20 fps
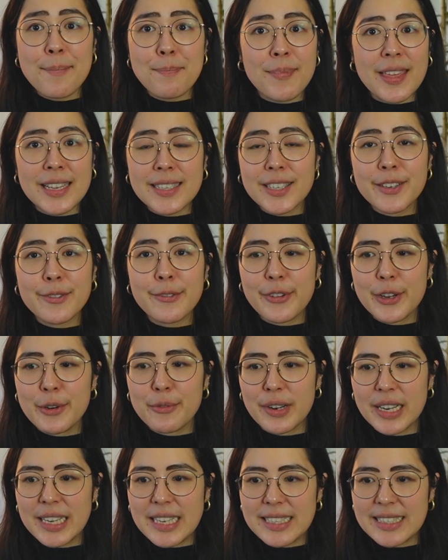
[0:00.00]
This can feel
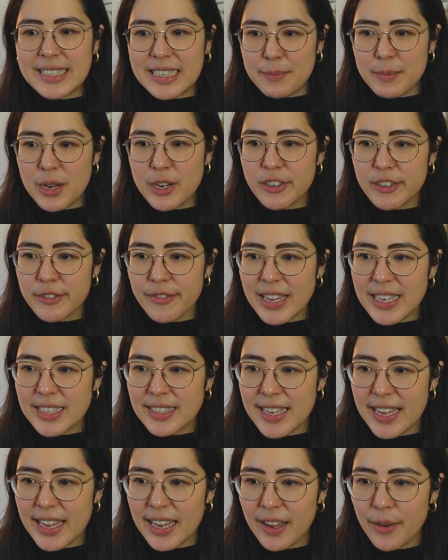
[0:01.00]
really
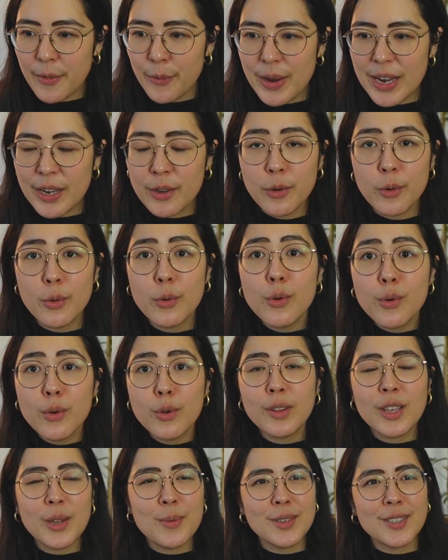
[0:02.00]
demotivating when
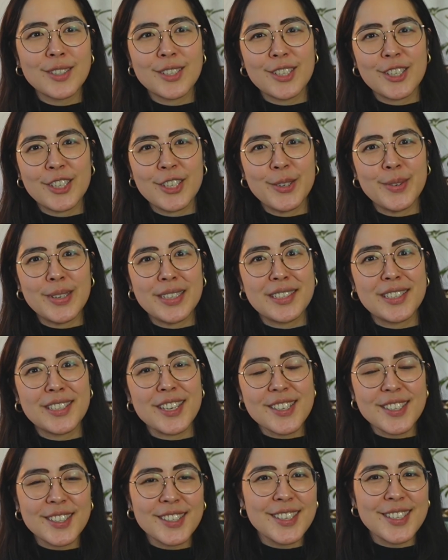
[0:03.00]
all you wanted to do is
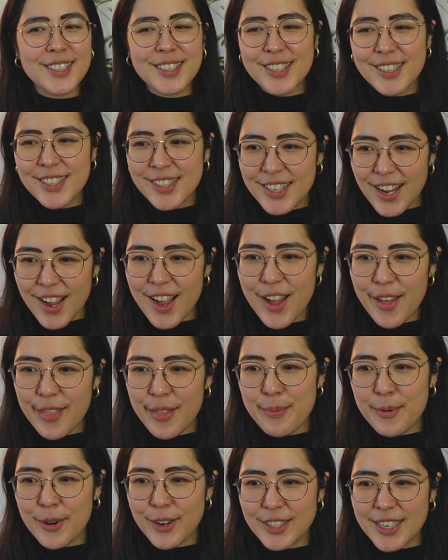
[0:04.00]
just start
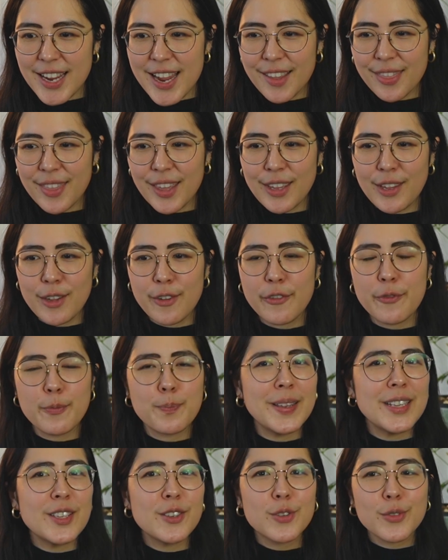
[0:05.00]
the project that you've
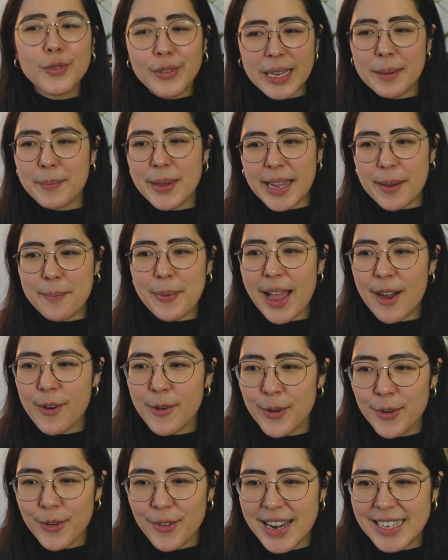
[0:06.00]
been dreaming about
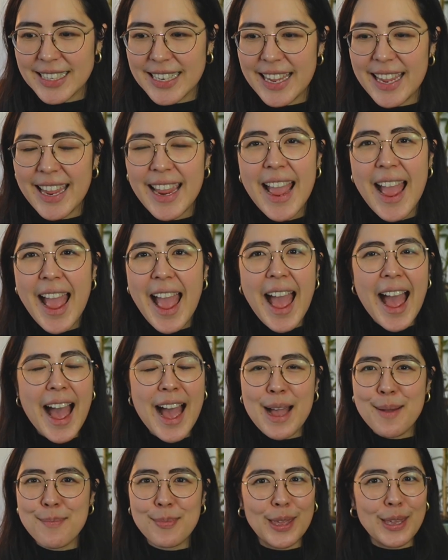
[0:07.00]
already,
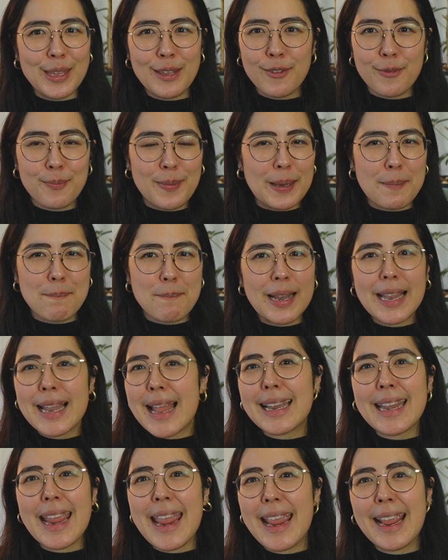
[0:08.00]
that you've been
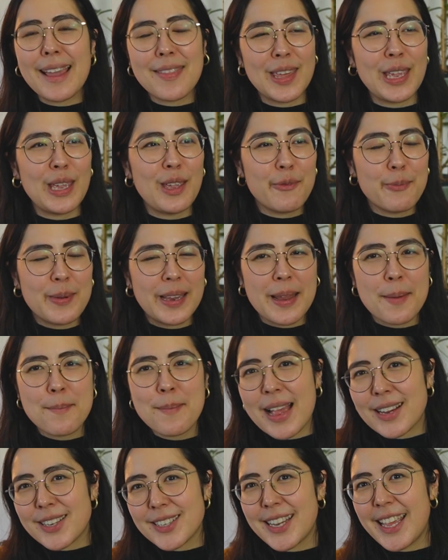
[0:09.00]
planning and that you've been
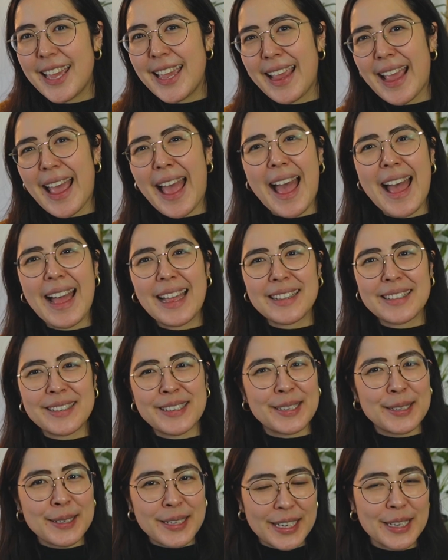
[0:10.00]
imagining,
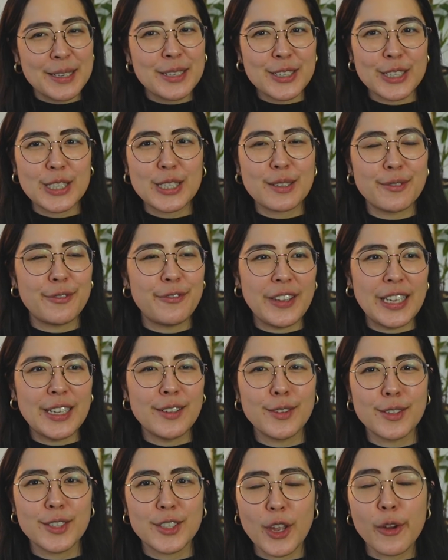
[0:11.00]
and it can just
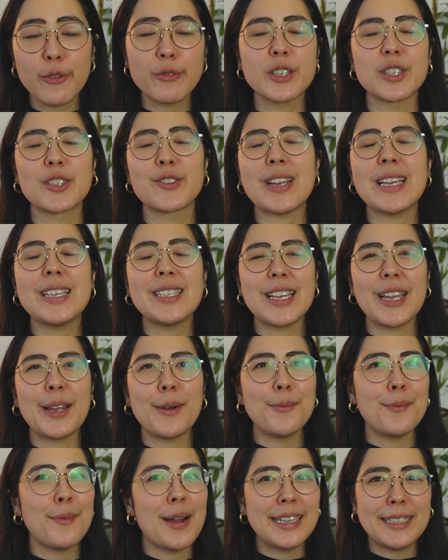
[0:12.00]
feel so
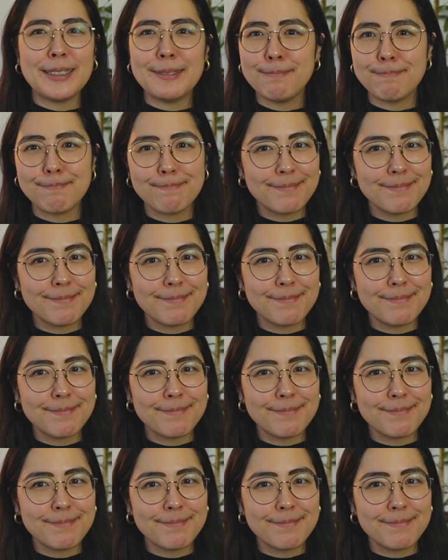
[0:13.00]
frustrating when